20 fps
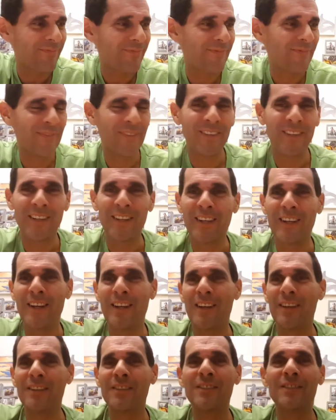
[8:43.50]
-hmm
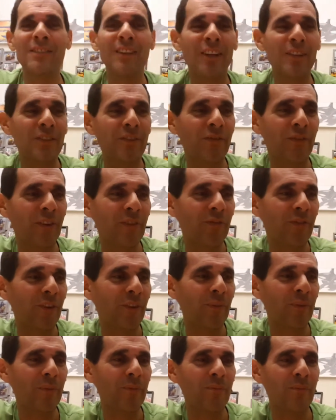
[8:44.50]
such a fun
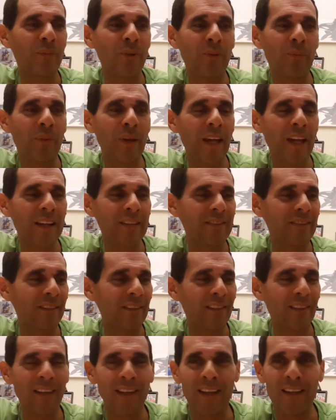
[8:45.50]
film, and Bill
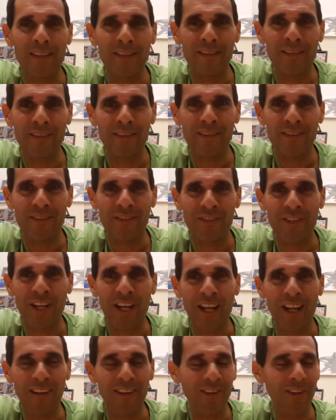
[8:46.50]
Paxton as
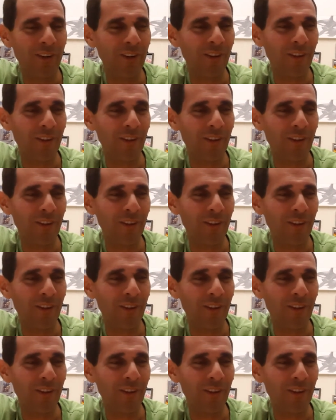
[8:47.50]
Chet,